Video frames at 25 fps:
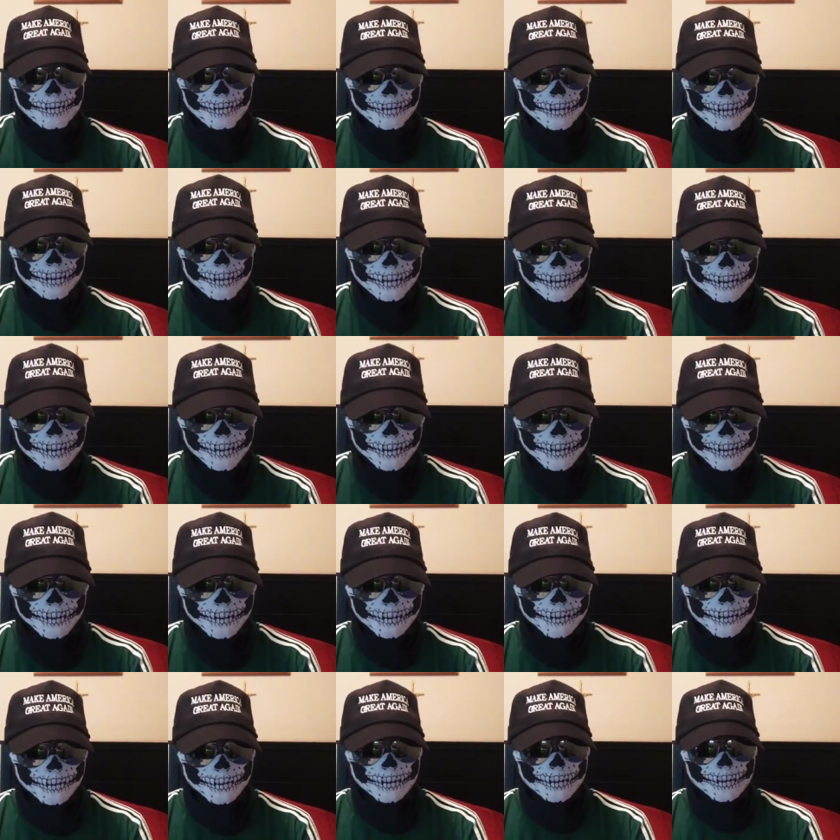ever,
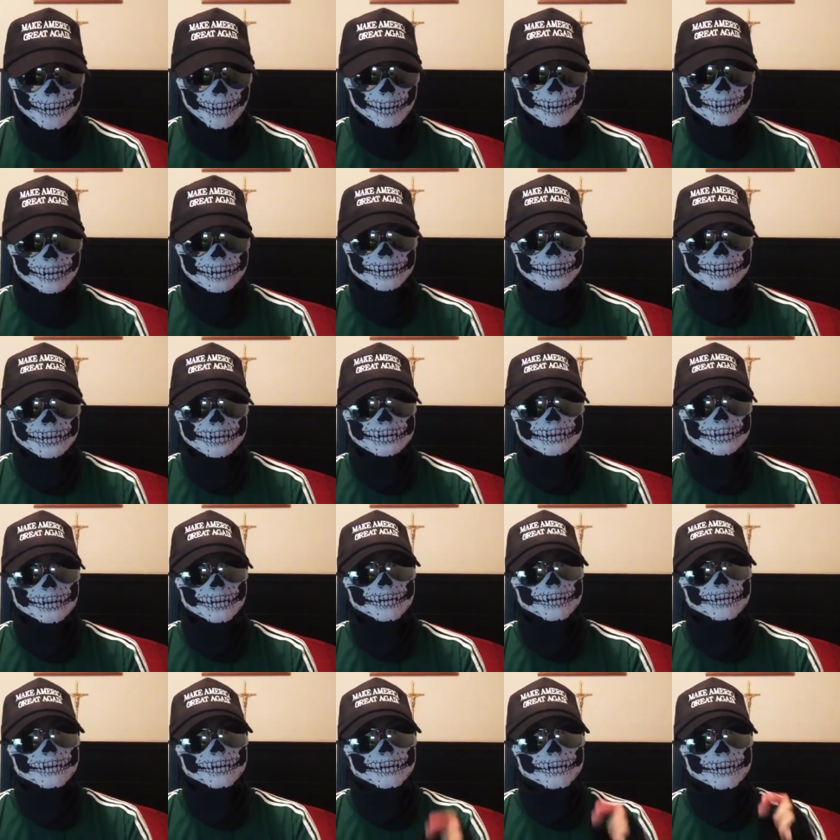which means they're,